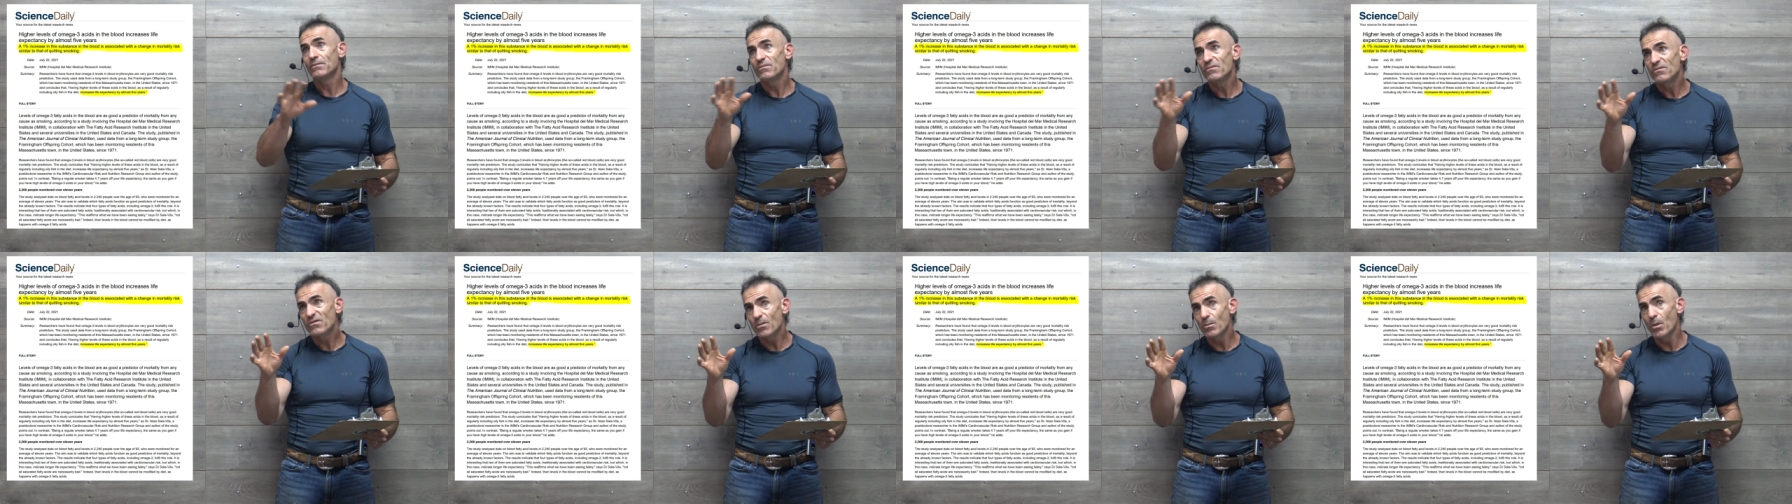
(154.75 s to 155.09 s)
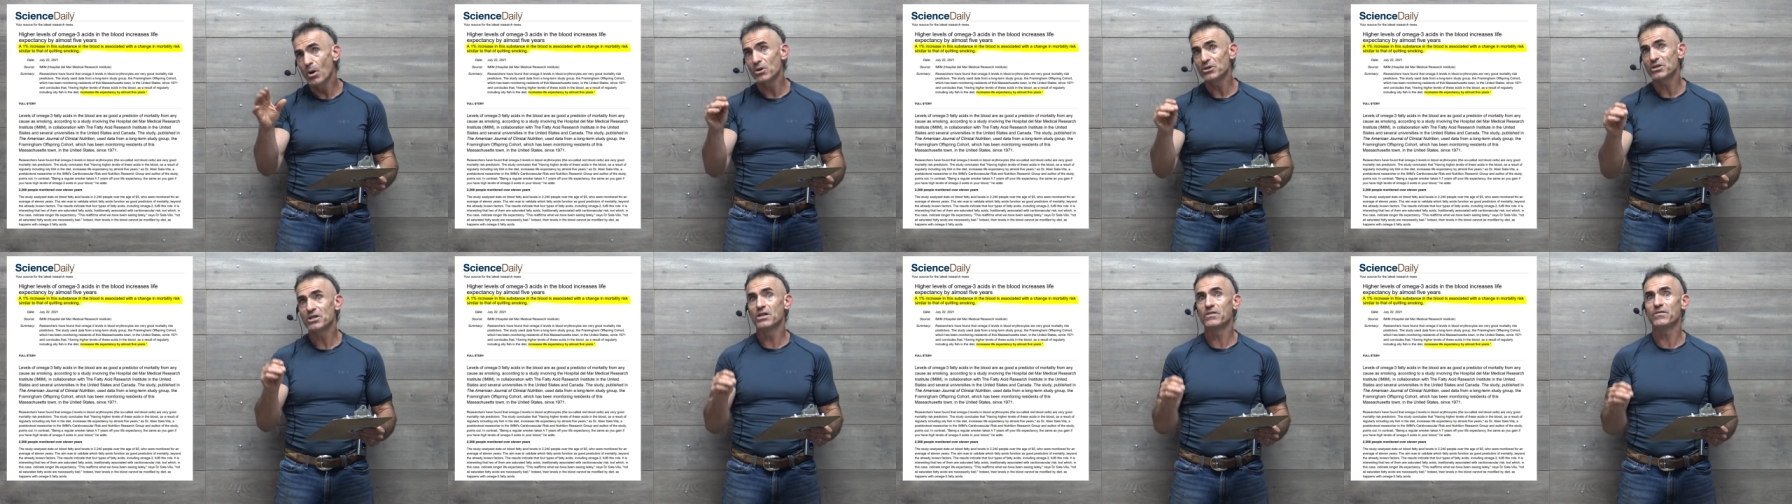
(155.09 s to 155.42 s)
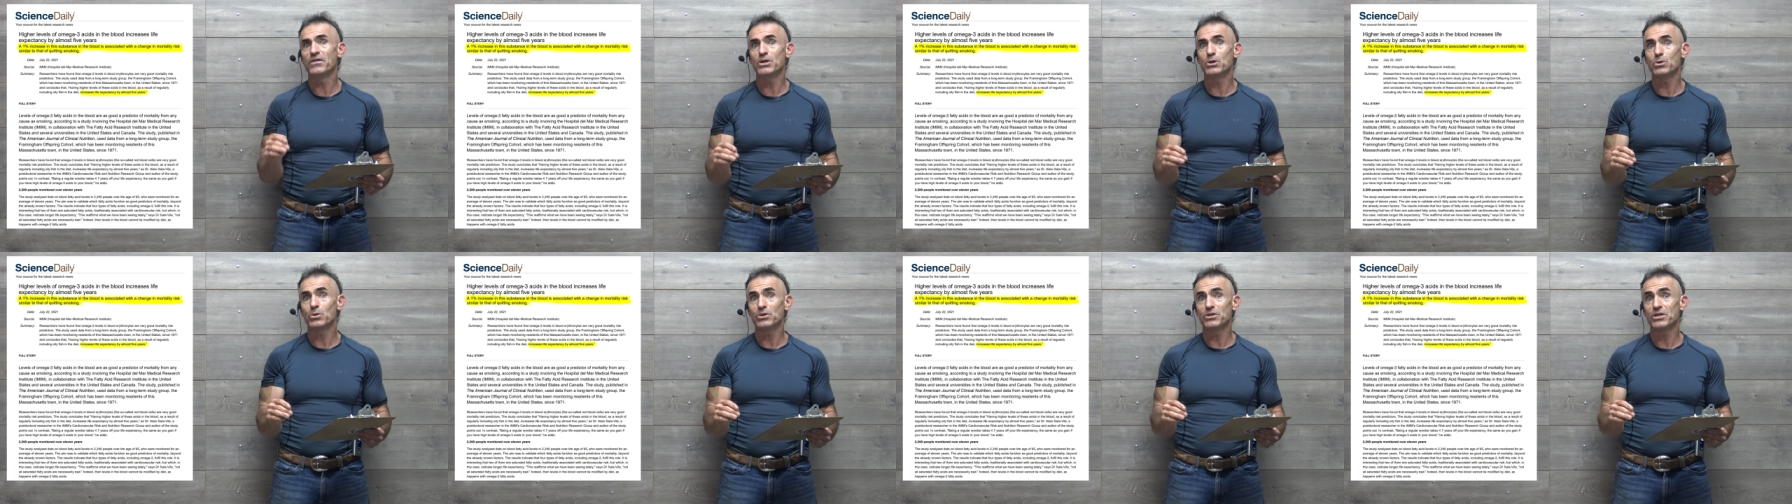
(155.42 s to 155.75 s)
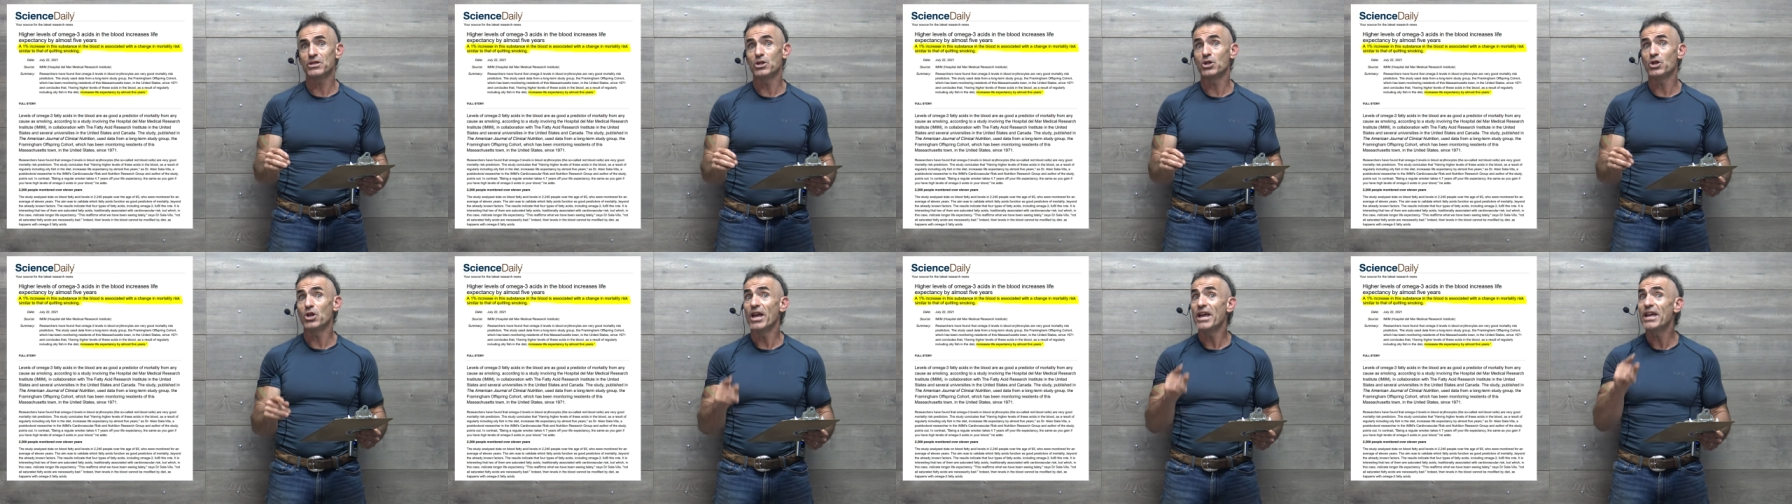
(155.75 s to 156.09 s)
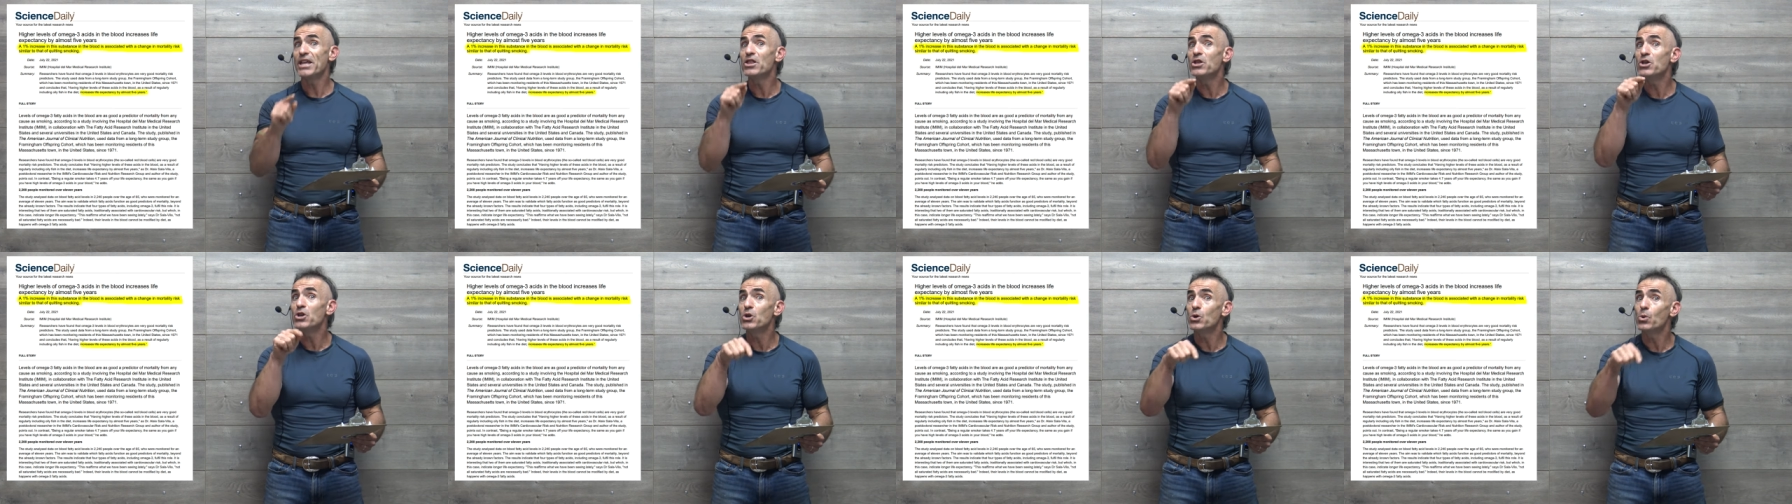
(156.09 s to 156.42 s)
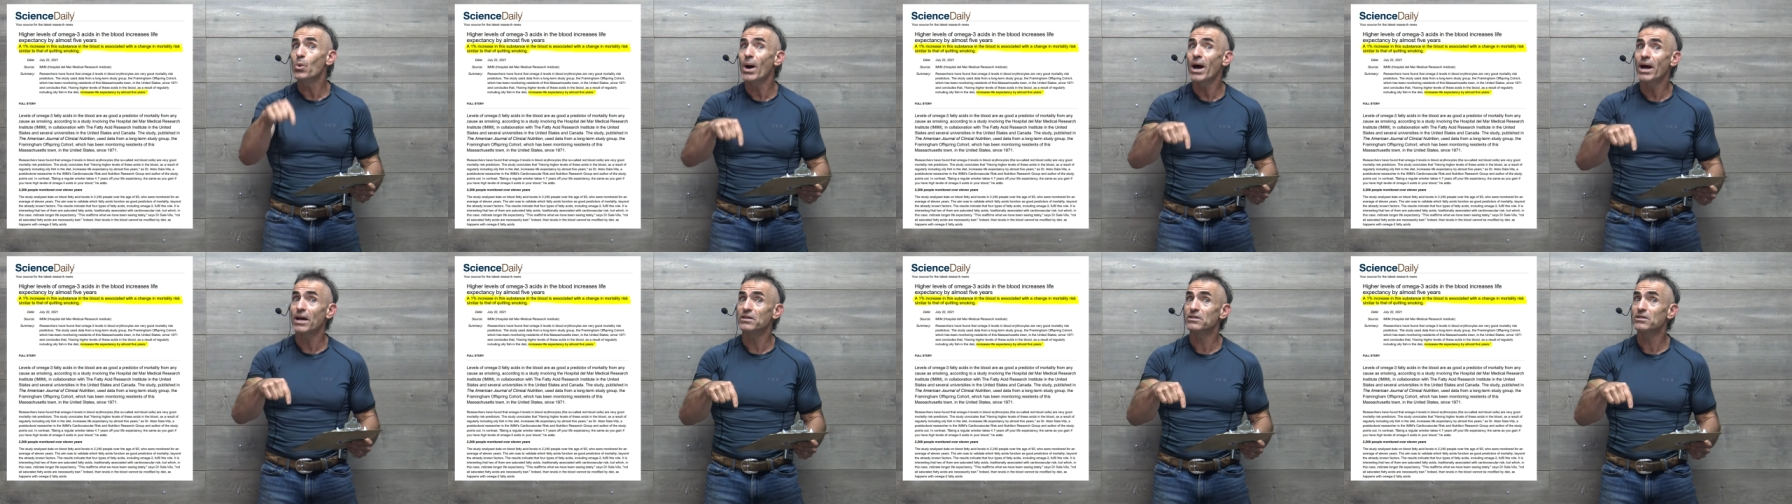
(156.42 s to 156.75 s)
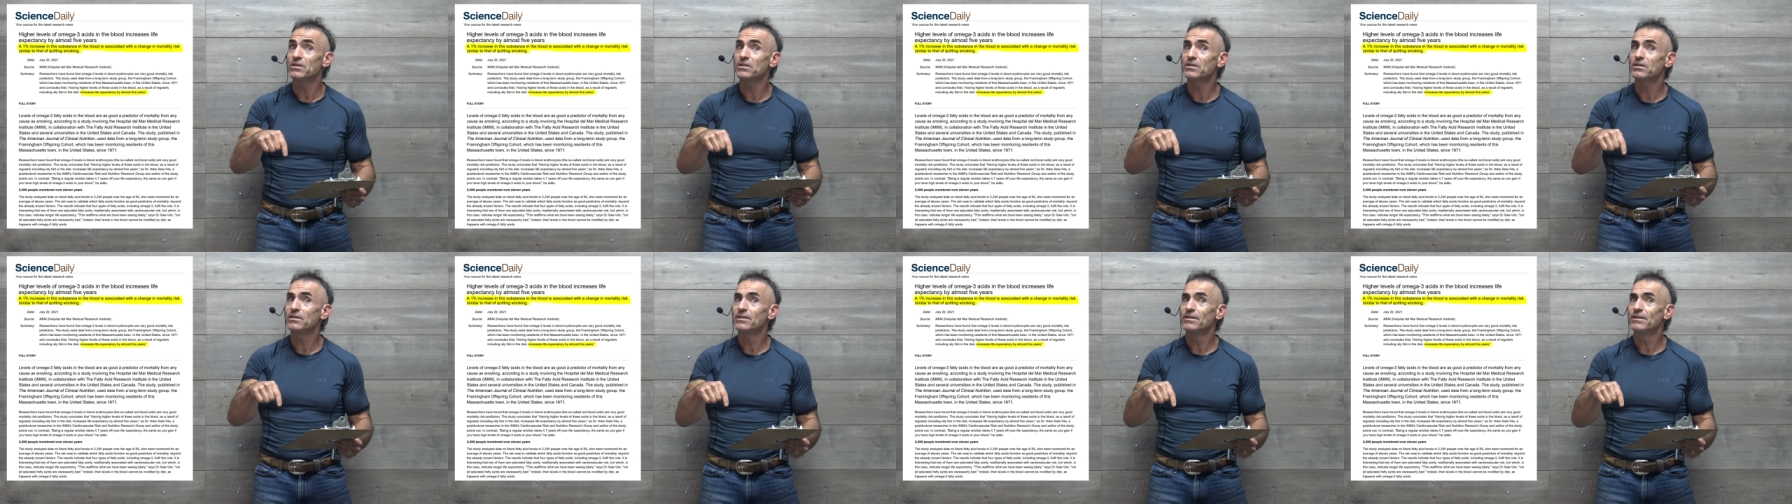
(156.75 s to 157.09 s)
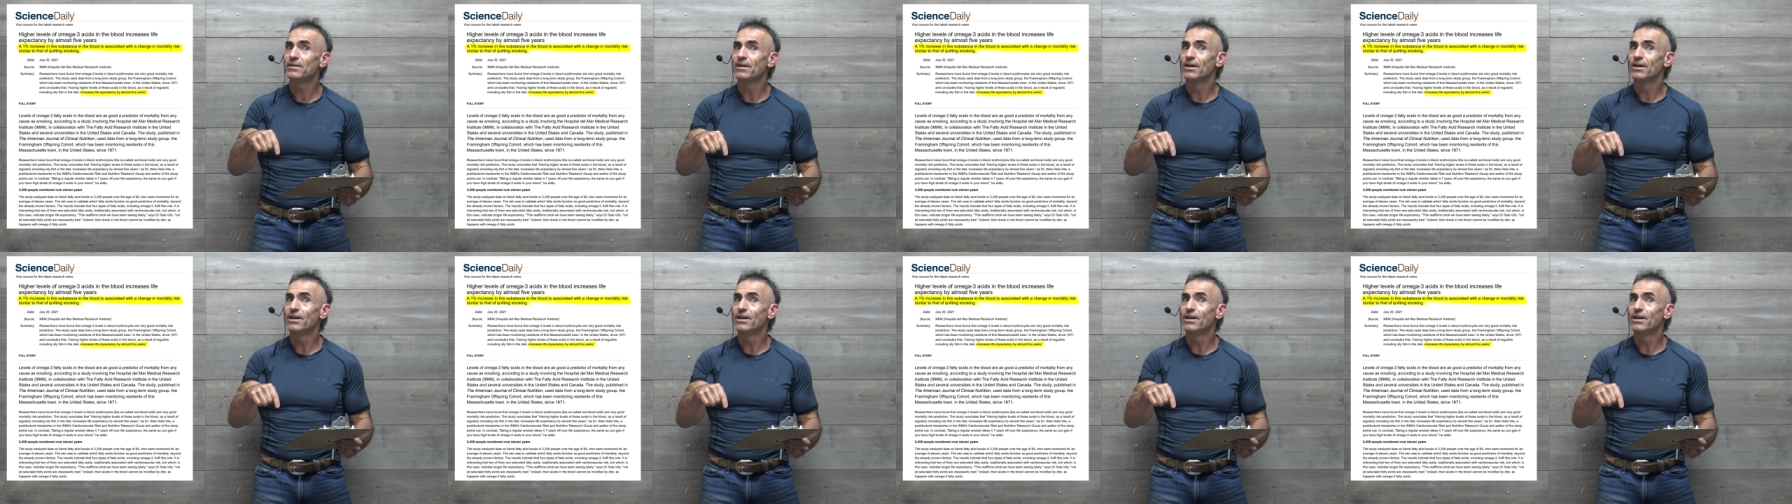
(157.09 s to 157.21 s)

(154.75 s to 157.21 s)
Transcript: for most individuals in, in the US.